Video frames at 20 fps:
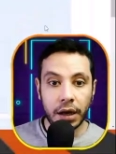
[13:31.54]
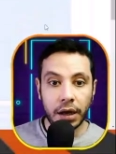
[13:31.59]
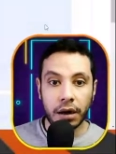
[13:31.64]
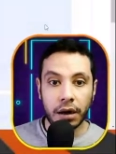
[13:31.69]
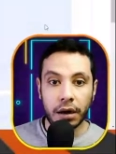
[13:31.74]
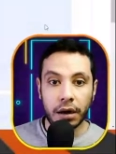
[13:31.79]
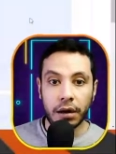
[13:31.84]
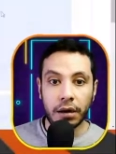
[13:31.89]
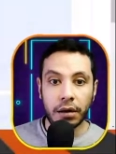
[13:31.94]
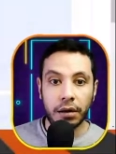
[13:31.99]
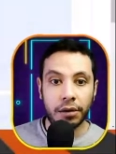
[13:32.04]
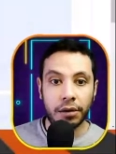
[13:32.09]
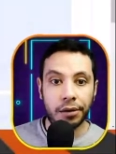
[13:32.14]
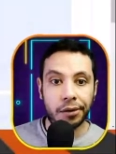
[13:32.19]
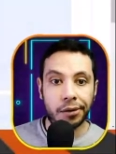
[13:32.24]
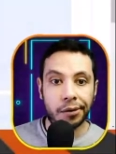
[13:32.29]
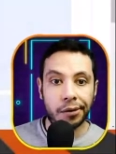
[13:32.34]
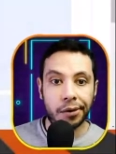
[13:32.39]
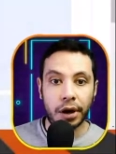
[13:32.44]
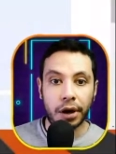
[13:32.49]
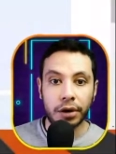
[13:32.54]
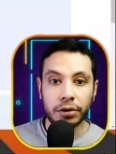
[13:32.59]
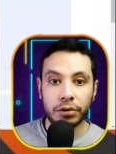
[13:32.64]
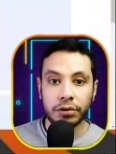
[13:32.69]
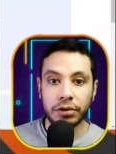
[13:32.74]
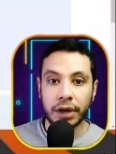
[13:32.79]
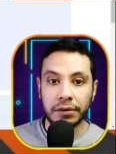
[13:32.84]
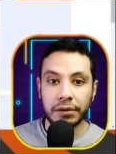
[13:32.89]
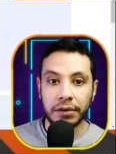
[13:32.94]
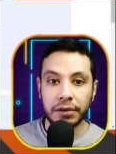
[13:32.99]
are you
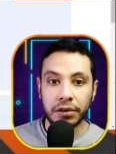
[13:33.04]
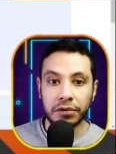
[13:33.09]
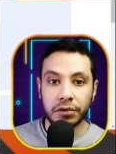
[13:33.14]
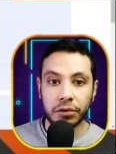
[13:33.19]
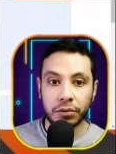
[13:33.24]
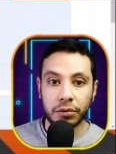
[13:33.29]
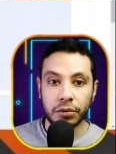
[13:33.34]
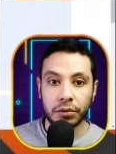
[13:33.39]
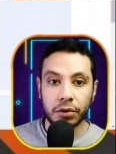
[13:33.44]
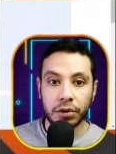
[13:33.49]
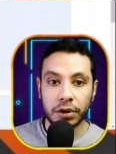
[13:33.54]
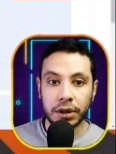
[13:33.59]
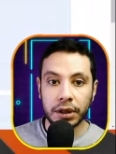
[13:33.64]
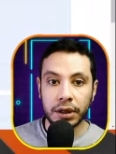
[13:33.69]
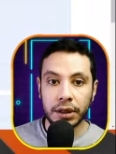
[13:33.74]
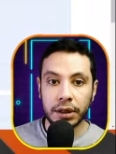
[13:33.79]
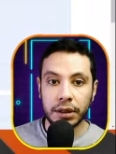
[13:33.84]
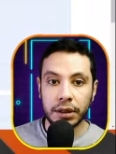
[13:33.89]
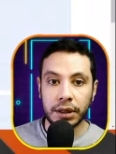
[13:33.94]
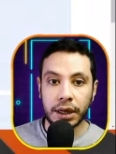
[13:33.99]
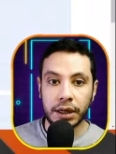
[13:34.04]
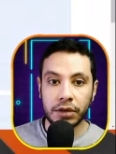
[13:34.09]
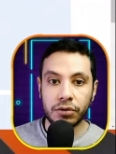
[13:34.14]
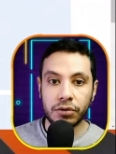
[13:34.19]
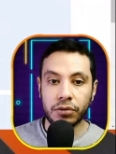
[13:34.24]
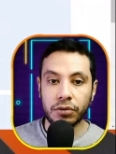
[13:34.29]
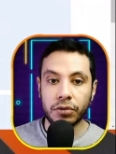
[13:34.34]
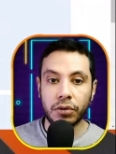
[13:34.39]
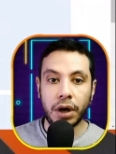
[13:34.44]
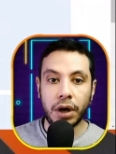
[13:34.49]
traveling for work, yes
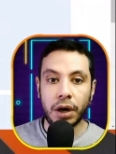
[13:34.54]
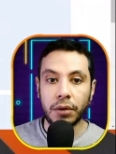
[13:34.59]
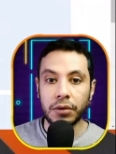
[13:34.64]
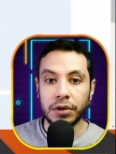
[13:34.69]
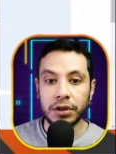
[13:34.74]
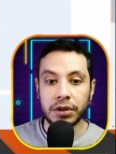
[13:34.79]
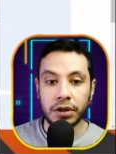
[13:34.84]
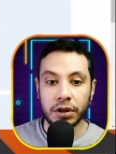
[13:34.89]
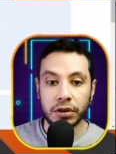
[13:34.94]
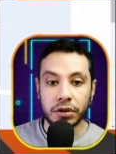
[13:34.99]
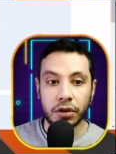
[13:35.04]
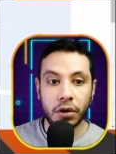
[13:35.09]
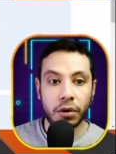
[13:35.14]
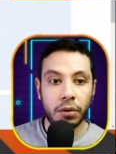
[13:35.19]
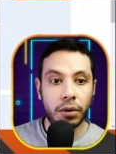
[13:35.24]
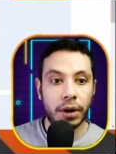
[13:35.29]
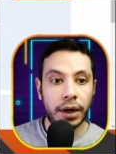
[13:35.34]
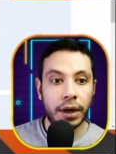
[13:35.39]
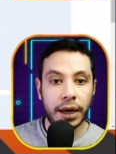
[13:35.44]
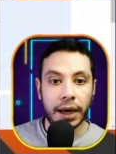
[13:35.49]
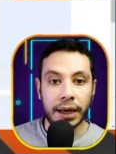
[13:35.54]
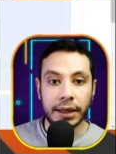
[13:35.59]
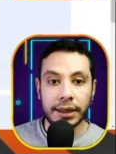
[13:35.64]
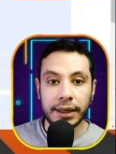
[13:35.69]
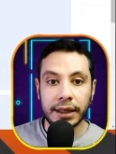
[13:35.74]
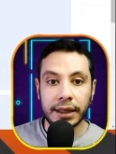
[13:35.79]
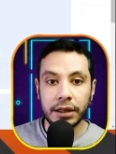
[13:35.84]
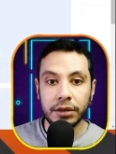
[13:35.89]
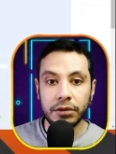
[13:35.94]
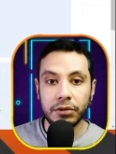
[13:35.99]
or no? I will say no. And
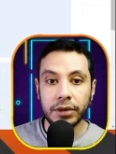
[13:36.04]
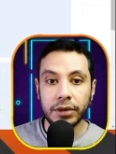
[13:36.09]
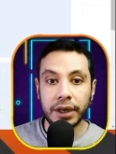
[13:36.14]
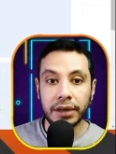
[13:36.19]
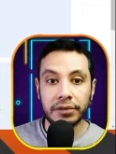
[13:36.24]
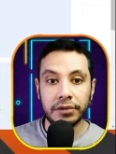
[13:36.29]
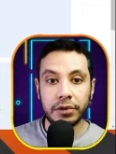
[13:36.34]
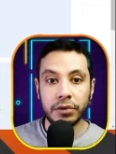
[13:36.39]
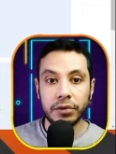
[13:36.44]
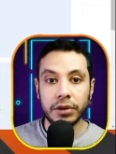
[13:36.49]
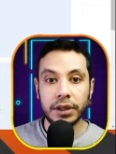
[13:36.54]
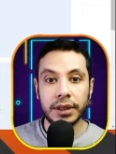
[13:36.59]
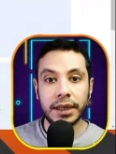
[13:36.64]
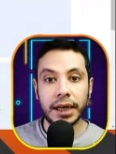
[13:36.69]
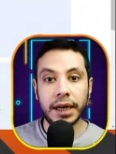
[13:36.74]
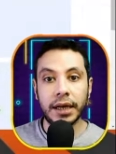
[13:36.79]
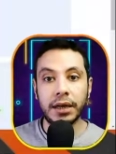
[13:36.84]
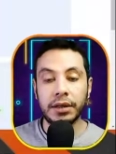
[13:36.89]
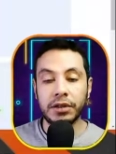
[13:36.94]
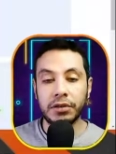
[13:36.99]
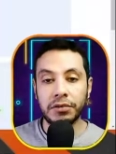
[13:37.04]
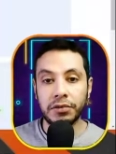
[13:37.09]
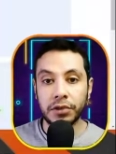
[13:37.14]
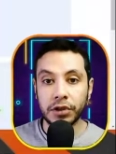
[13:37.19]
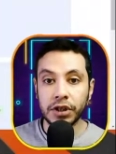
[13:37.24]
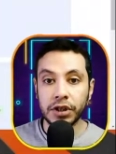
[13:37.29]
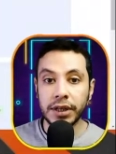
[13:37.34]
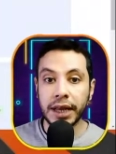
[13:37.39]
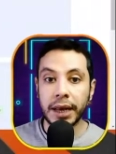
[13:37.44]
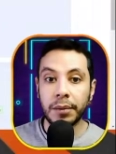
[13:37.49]
here you give your details,
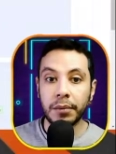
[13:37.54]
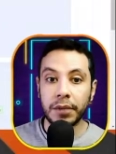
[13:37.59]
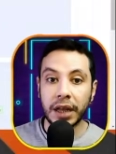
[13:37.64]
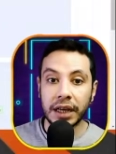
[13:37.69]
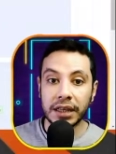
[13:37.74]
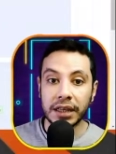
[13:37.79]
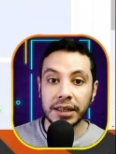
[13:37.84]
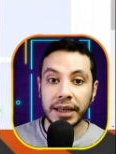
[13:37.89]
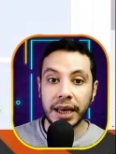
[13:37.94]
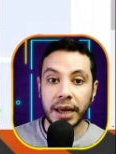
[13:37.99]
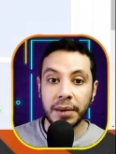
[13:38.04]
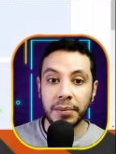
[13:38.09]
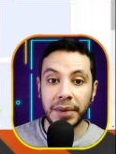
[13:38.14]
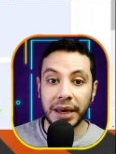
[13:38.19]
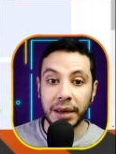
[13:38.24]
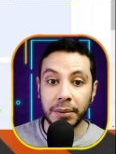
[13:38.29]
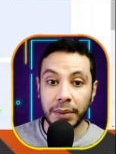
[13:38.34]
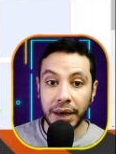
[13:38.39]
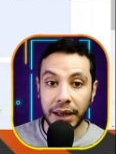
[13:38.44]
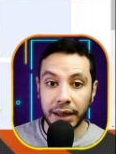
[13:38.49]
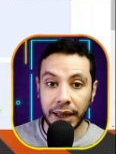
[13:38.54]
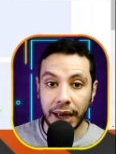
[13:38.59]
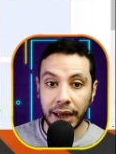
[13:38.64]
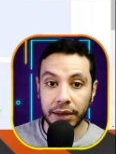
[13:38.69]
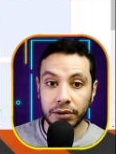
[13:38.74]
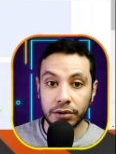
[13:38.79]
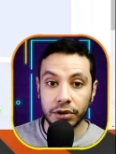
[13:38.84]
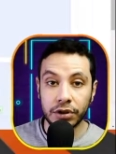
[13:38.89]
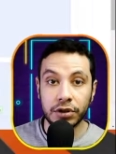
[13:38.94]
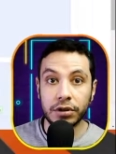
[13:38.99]
first name, last name, email
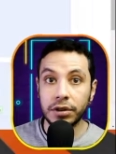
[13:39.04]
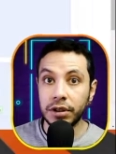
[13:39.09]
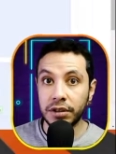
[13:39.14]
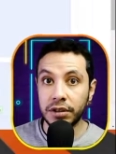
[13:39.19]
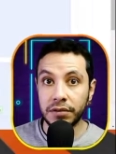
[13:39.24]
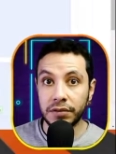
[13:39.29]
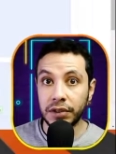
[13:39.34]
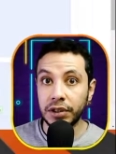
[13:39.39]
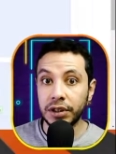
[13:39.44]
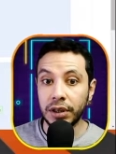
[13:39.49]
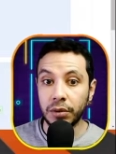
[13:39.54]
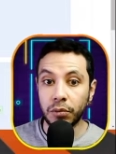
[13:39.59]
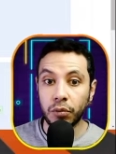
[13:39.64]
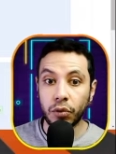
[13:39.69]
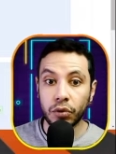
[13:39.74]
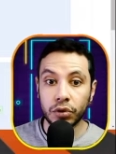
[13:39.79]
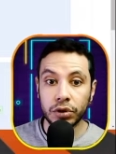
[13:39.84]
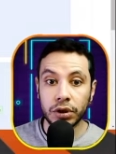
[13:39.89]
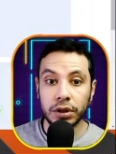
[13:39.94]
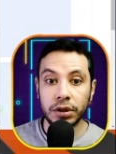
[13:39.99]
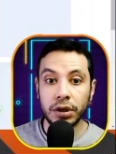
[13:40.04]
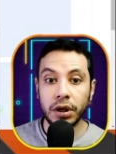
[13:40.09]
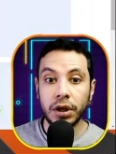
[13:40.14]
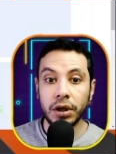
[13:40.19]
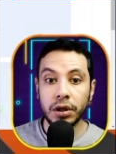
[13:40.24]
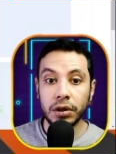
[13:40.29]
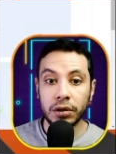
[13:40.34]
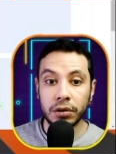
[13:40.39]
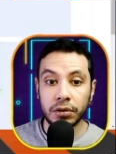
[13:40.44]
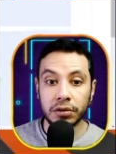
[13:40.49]
address, it's very important,
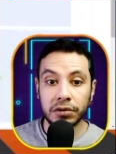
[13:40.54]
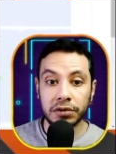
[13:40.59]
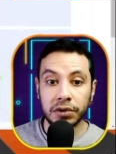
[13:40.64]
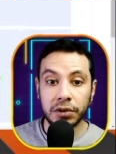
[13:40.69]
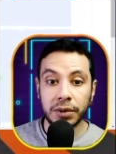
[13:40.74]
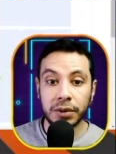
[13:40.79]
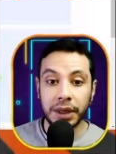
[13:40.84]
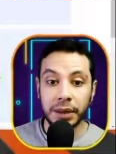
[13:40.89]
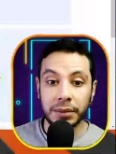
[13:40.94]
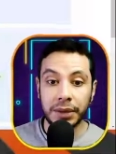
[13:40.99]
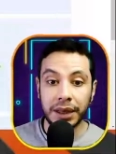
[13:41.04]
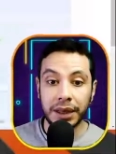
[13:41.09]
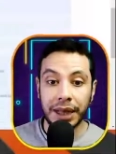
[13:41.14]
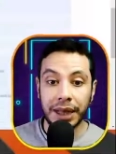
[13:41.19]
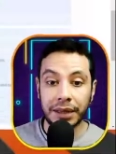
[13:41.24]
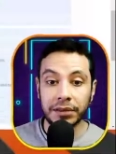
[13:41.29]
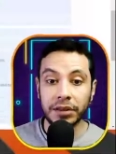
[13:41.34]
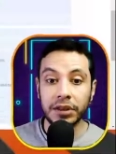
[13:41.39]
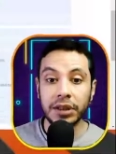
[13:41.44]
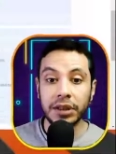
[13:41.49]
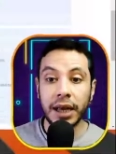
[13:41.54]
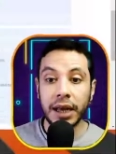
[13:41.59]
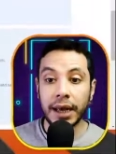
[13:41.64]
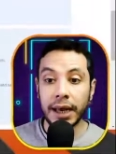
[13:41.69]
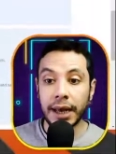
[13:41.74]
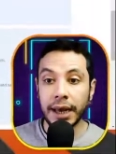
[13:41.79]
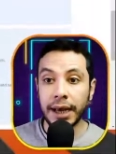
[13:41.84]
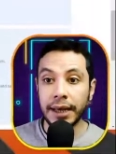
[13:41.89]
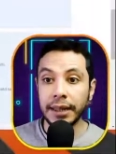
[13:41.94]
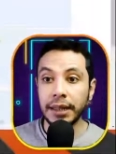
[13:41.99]
confirm email address.
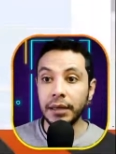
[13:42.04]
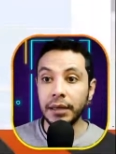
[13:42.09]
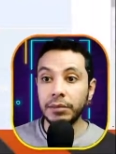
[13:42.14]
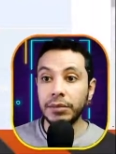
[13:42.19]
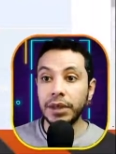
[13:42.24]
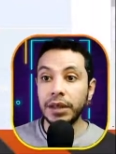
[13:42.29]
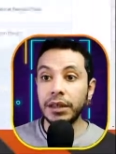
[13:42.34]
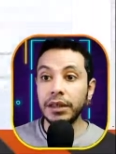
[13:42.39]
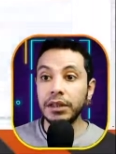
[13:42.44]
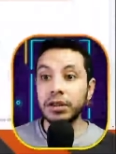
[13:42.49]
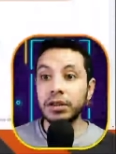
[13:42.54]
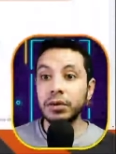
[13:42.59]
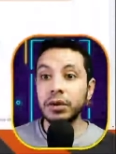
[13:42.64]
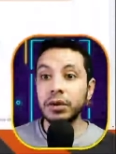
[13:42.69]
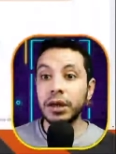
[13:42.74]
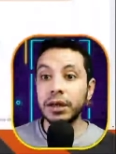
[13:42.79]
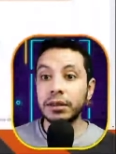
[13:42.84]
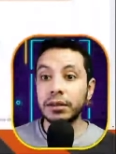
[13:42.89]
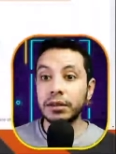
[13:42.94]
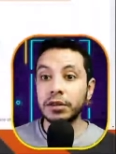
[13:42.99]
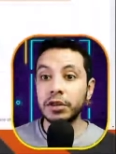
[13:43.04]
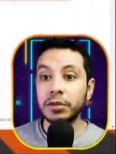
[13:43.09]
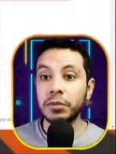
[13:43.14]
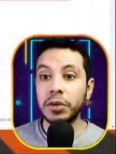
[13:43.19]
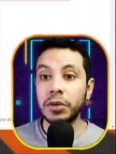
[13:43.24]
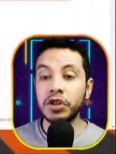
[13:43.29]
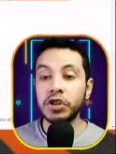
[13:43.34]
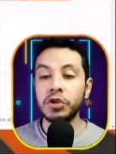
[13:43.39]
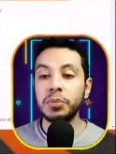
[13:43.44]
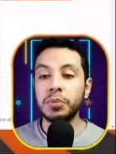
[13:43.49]
And I'm telling you, it is
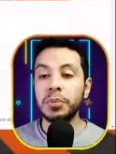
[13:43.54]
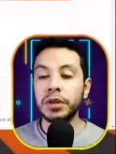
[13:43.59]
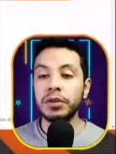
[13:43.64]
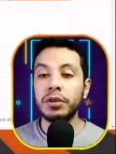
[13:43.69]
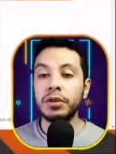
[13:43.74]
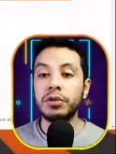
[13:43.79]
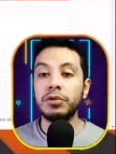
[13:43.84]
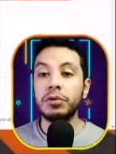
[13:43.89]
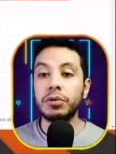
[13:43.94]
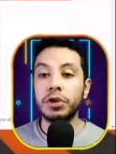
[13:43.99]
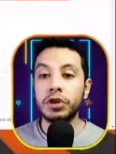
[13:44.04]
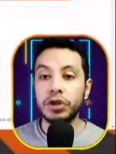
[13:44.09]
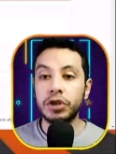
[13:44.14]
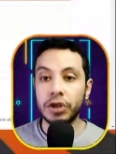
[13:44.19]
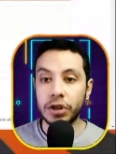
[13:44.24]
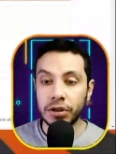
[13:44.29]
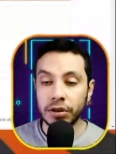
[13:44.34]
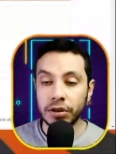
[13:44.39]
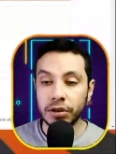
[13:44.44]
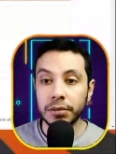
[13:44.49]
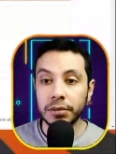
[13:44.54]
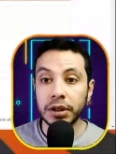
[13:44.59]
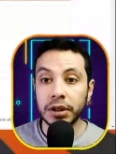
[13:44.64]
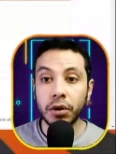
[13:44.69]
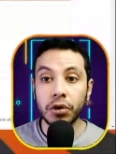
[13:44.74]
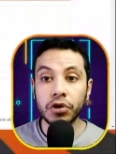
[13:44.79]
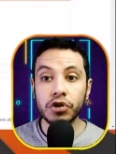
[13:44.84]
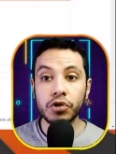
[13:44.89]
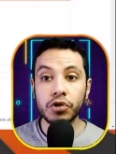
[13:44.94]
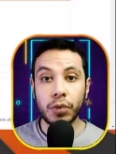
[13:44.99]
much better to register,
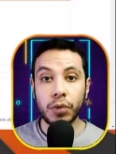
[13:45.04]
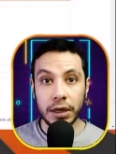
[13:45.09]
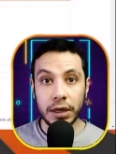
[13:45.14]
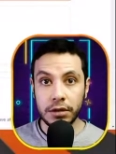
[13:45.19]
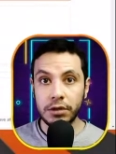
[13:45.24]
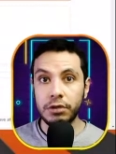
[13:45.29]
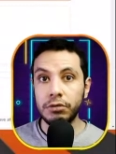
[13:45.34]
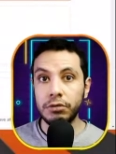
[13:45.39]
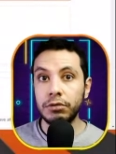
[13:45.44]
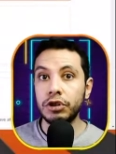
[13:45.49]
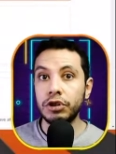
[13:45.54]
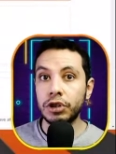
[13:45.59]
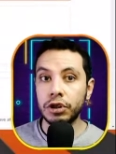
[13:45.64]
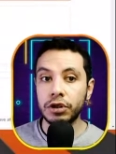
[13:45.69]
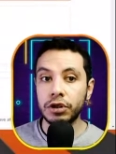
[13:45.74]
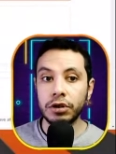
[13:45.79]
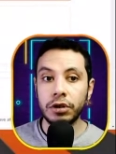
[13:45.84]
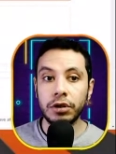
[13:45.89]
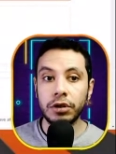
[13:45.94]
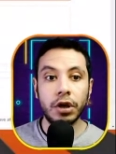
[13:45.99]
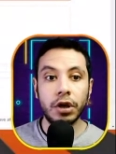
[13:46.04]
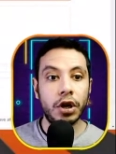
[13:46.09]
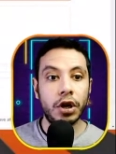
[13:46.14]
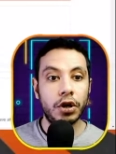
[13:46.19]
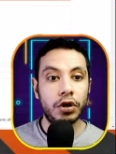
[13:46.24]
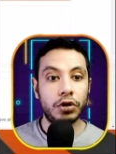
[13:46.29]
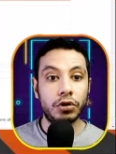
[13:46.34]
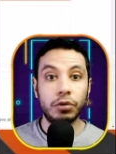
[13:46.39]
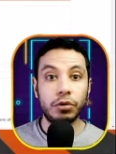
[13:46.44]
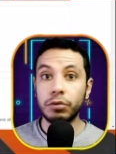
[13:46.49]
because once you register,
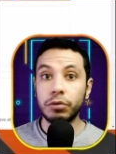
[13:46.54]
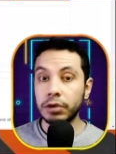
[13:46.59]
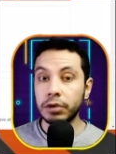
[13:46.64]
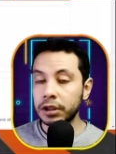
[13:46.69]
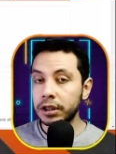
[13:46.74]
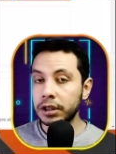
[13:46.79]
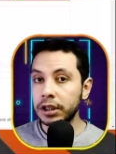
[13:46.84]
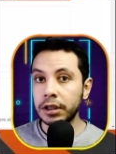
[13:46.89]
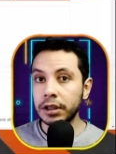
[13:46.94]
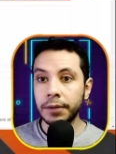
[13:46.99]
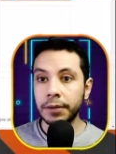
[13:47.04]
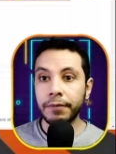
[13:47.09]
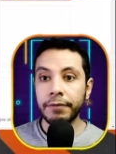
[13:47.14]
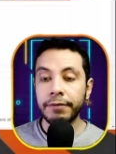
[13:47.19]
you already